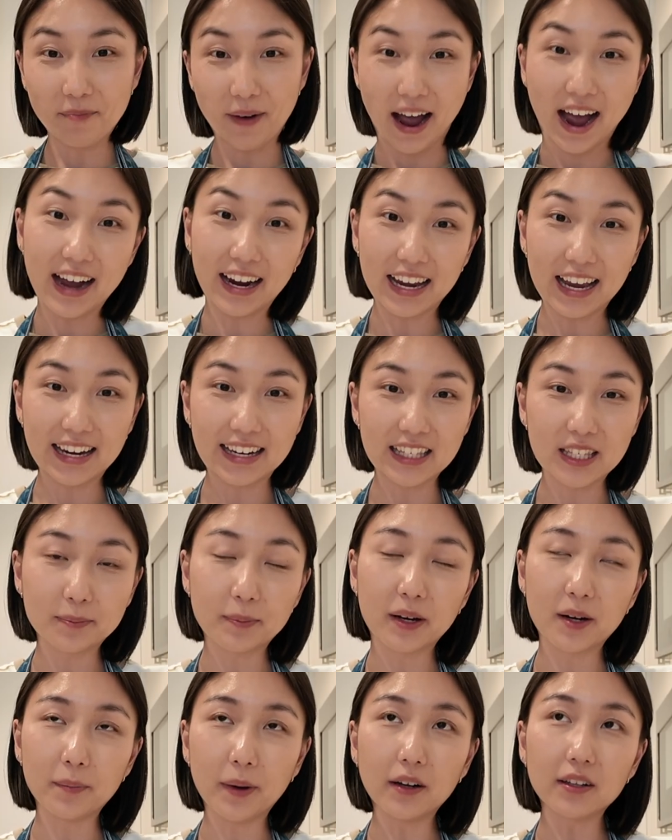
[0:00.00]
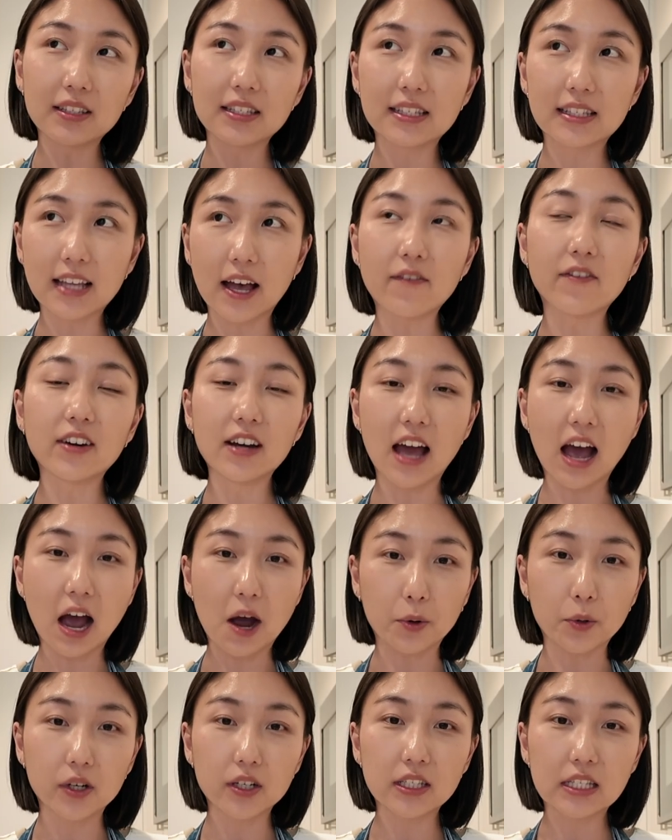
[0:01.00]
back and it's been about 7
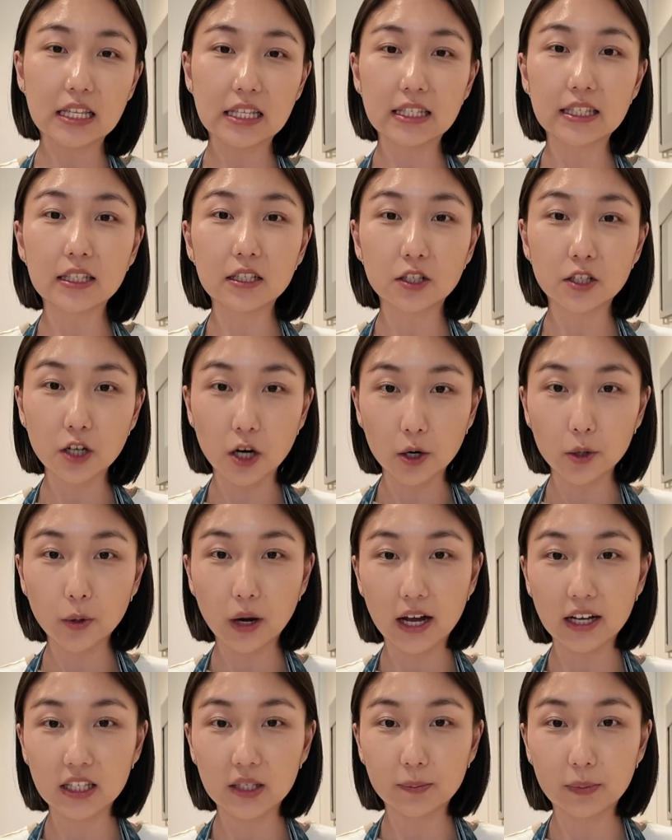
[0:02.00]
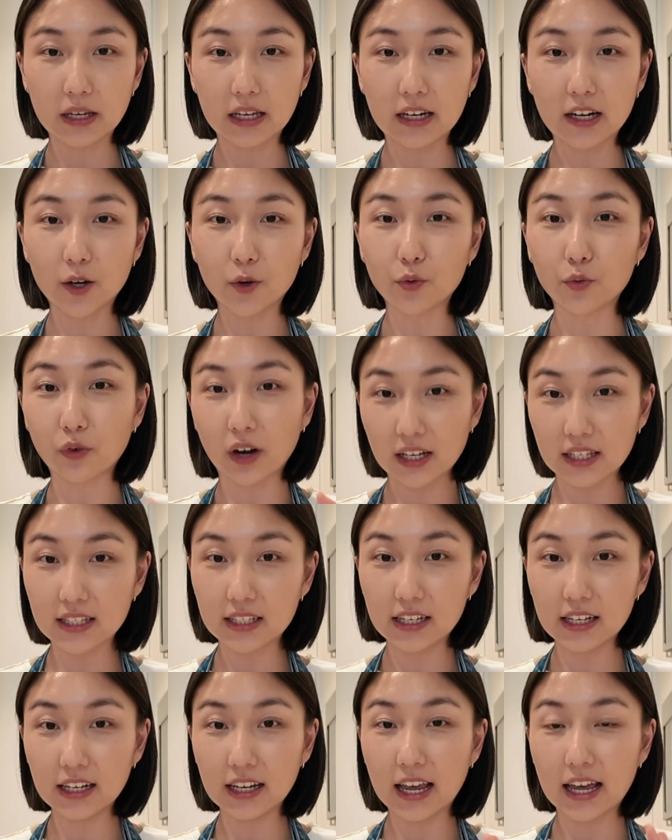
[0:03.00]
hours since the dough has been
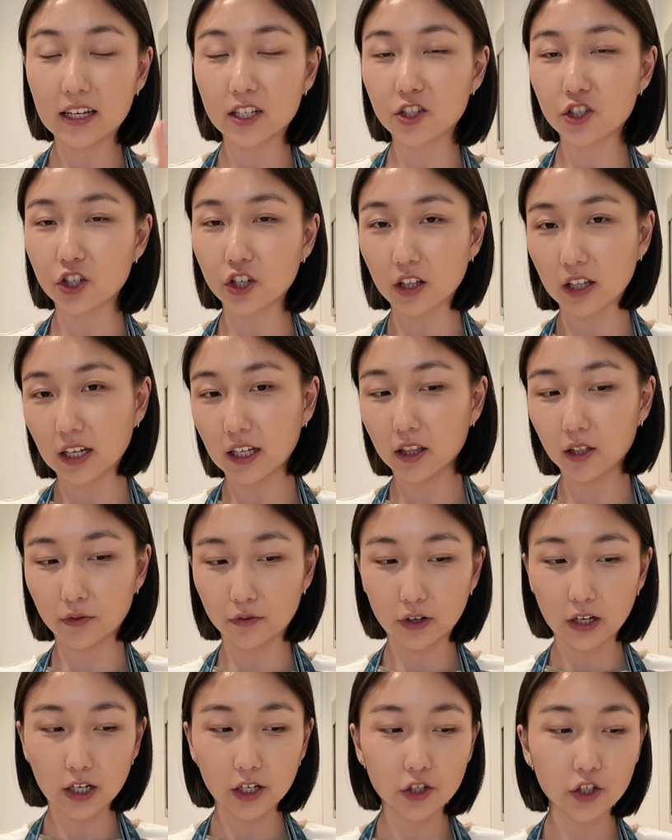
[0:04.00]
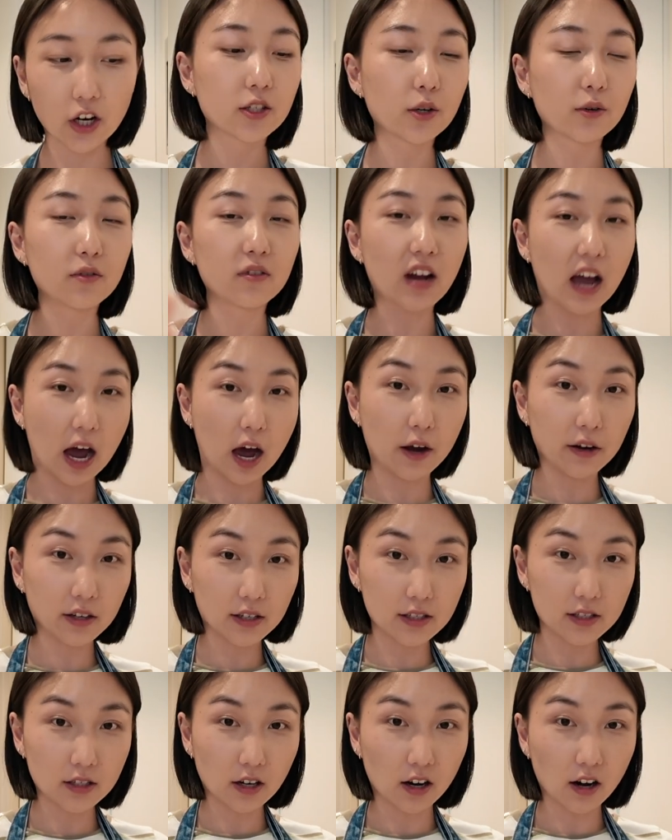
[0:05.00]
resting and chilling in the fridge. So now I'm gonna
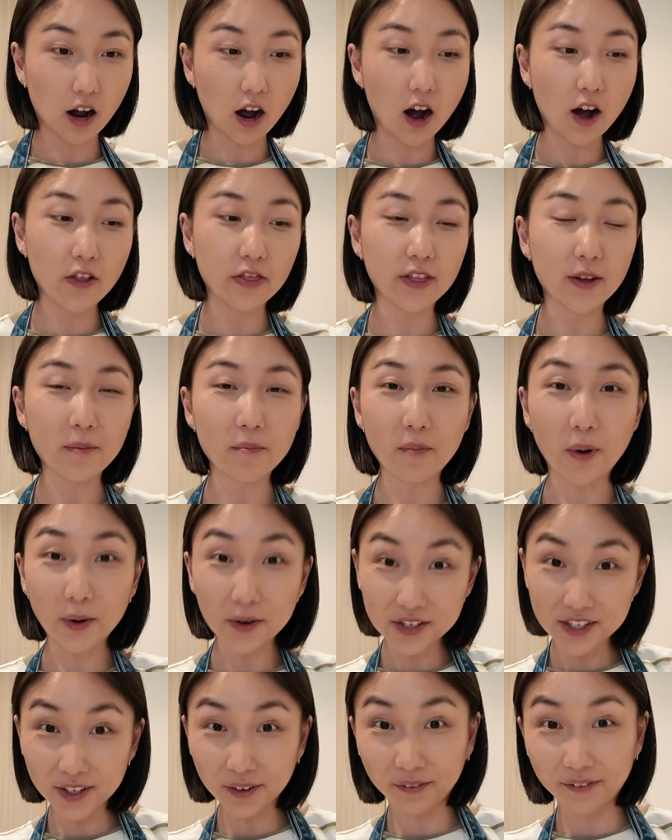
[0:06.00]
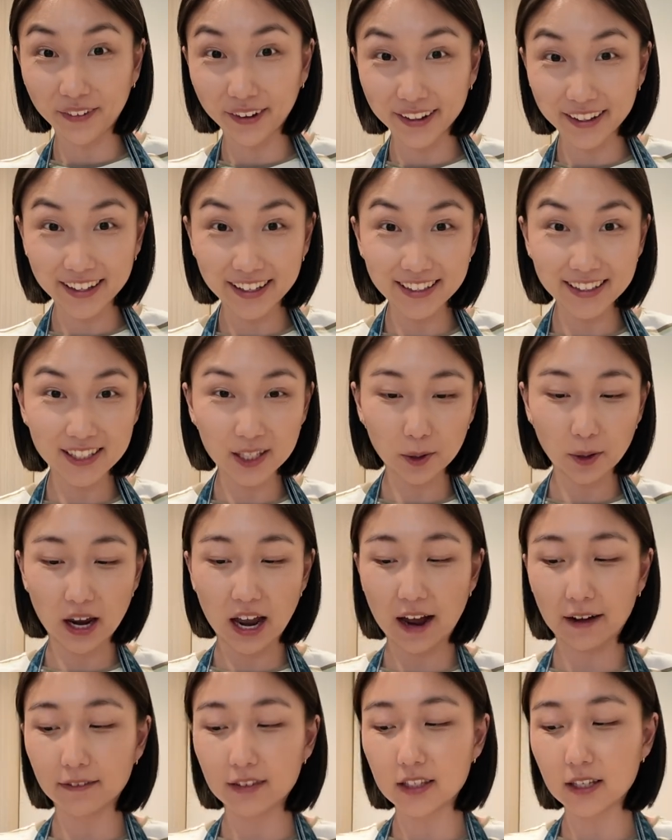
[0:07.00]
start on the mochi filling. So I
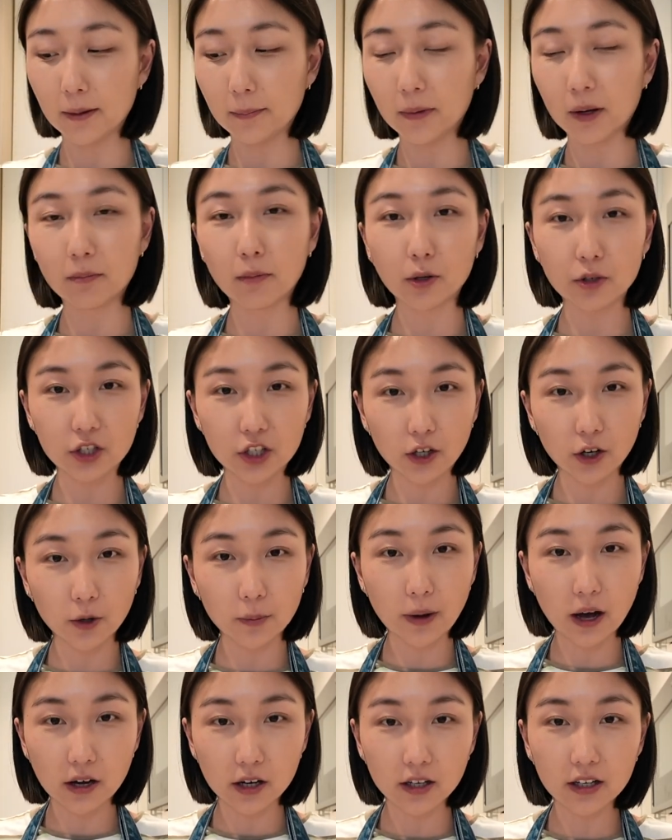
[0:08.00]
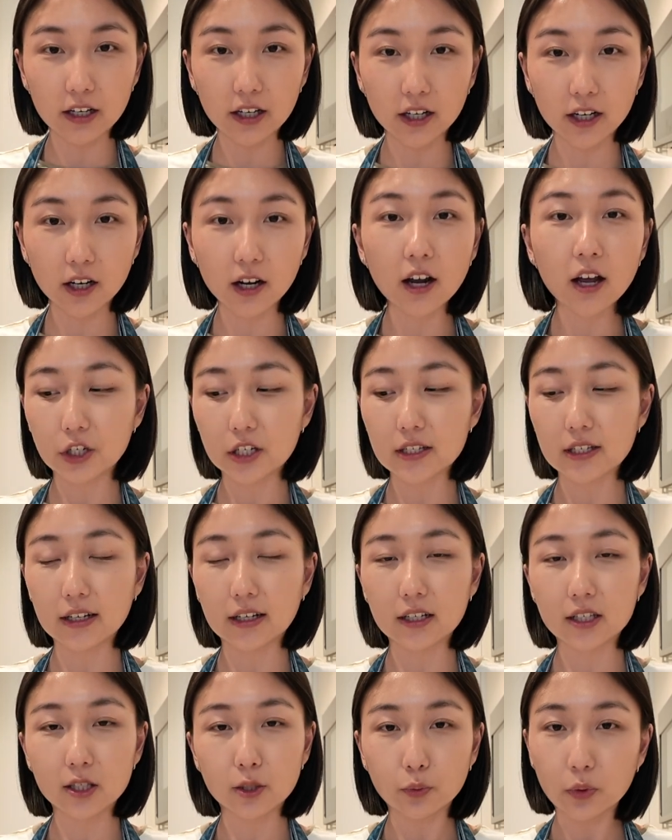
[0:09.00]
have some mochiko powder here, which is like
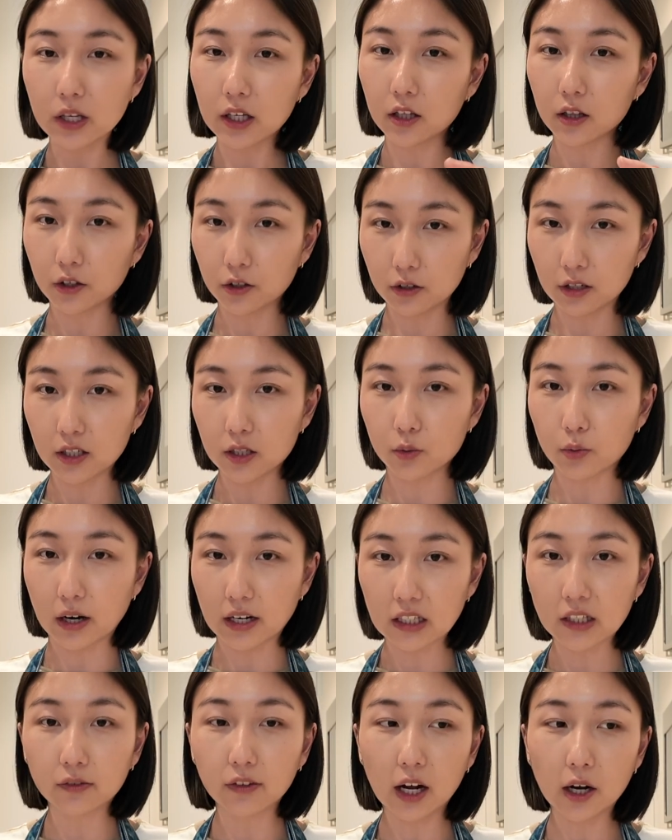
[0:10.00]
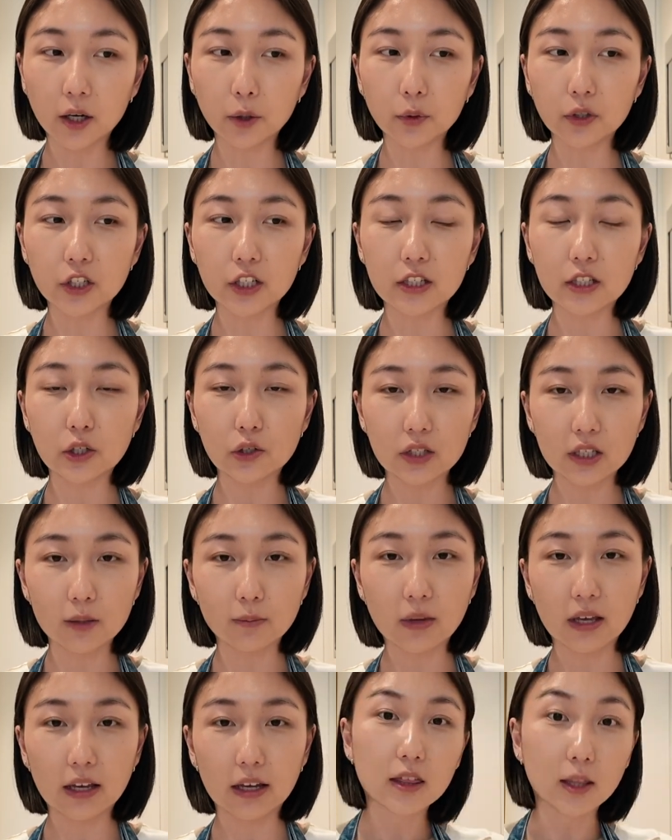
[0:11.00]
a sweet glutinous rice flour, which is used to
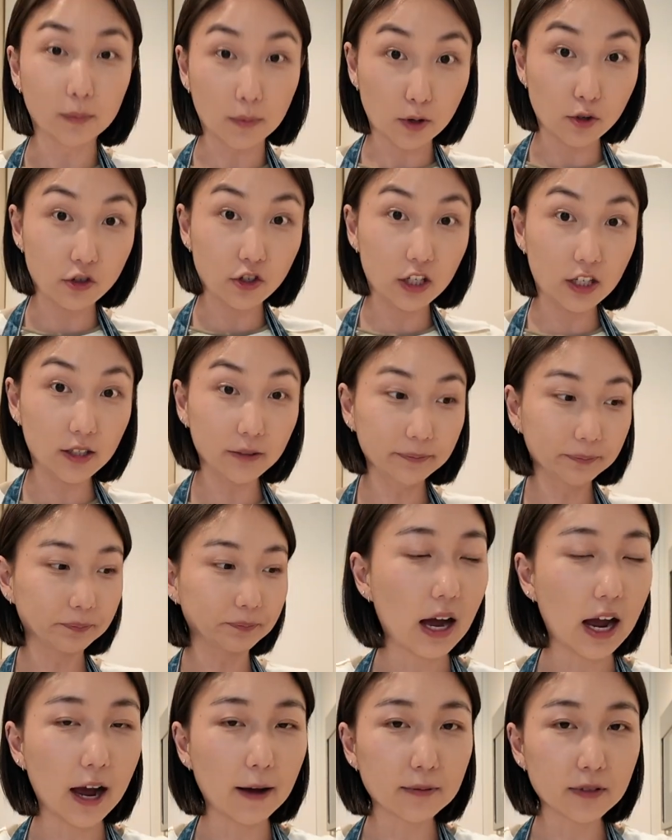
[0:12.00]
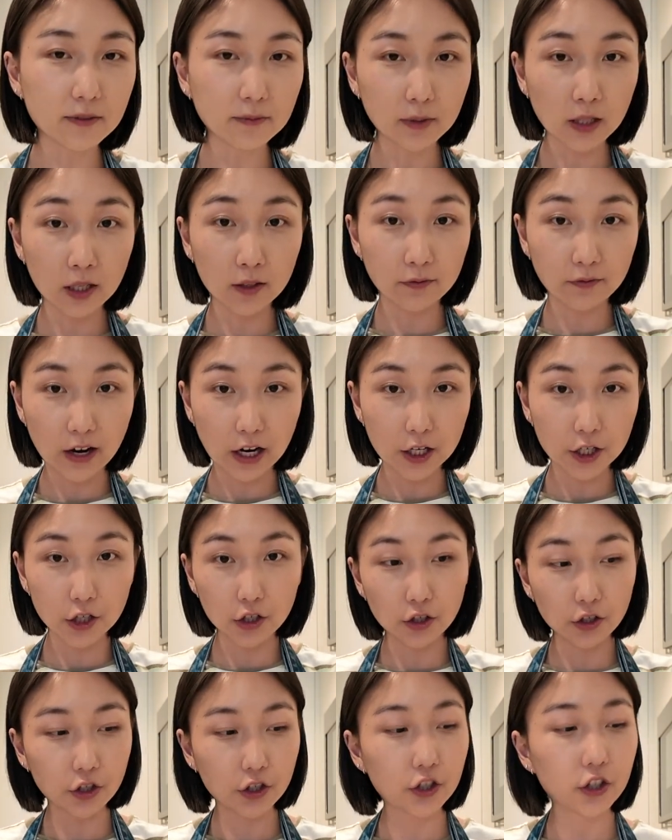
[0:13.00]
make the mochi. I have some
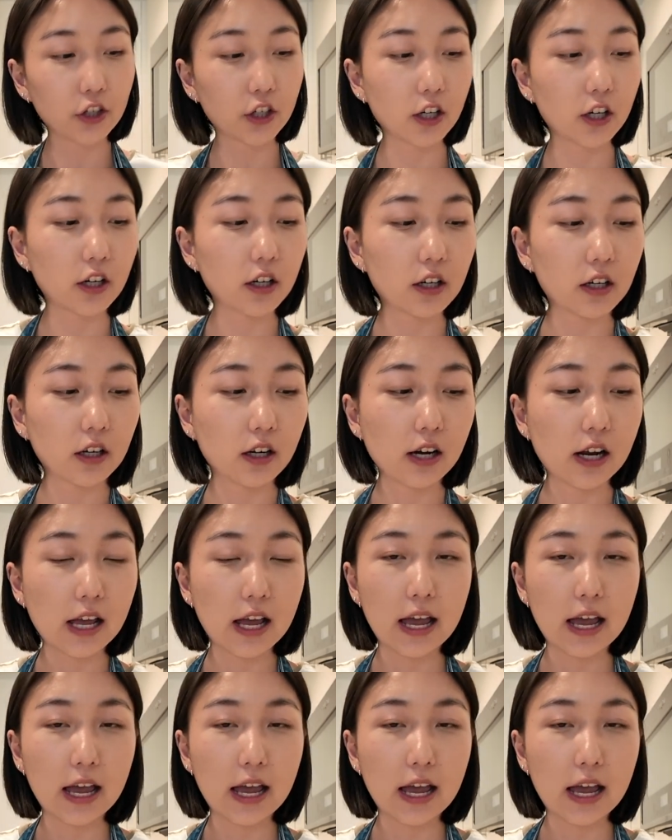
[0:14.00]
confectioner's sugar